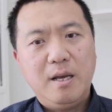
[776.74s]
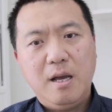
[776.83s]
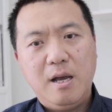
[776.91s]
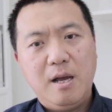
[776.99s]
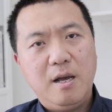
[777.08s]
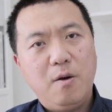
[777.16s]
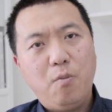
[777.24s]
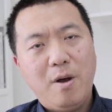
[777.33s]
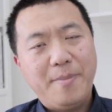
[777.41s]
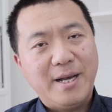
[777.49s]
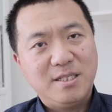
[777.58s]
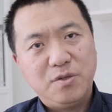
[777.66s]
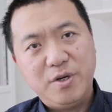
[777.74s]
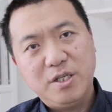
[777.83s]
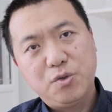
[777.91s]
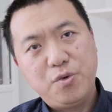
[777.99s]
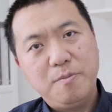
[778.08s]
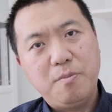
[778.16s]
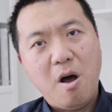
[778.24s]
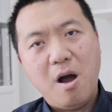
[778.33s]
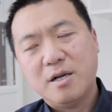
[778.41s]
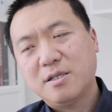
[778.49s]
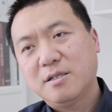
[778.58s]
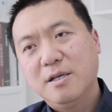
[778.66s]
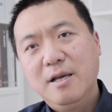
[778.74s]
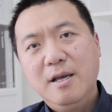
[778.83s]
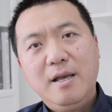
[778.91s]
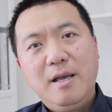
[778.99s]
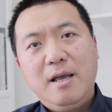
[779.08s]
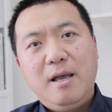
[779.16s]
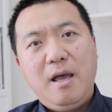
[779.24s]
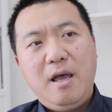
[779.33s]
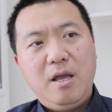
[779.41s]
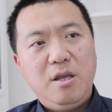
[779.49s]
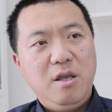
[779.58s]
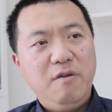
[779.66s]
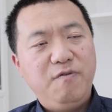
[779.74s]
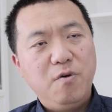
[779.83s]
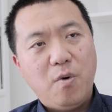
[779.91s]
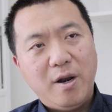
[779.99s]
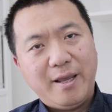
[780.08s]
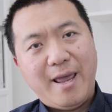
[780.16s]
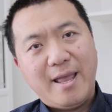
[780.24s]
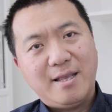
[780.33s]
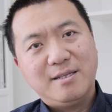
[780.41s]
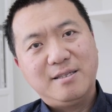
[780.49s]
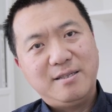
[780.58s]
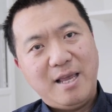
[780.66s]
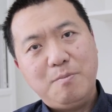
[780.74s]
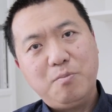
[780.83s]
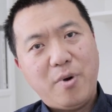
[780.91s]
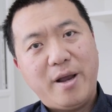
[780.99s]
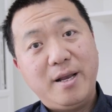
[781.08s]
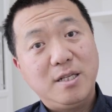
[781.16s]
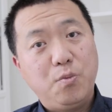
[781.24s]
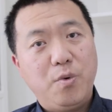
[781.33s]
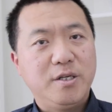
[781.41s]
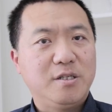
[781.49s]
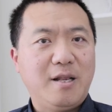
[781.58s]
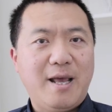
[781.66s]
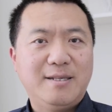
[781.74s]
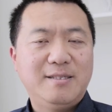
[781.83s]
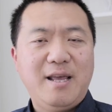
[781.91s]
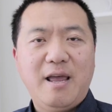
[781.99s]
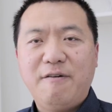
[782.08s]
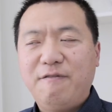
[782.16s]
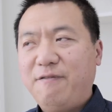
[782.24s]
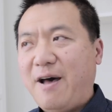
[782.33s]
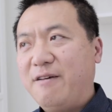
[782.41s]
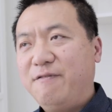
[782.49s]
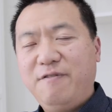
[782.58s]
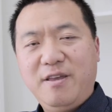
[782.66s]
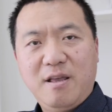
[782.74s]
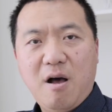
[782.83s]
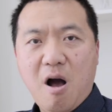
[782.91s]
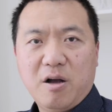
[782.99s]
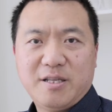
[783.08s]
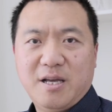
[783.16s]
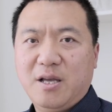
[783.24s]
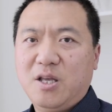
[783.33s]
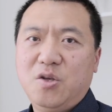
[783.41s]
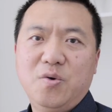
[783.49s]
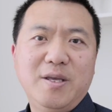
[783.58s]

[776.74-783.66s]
1x3 strip box, if you want to get the same brightness with, let's say, a 5 feet octa, you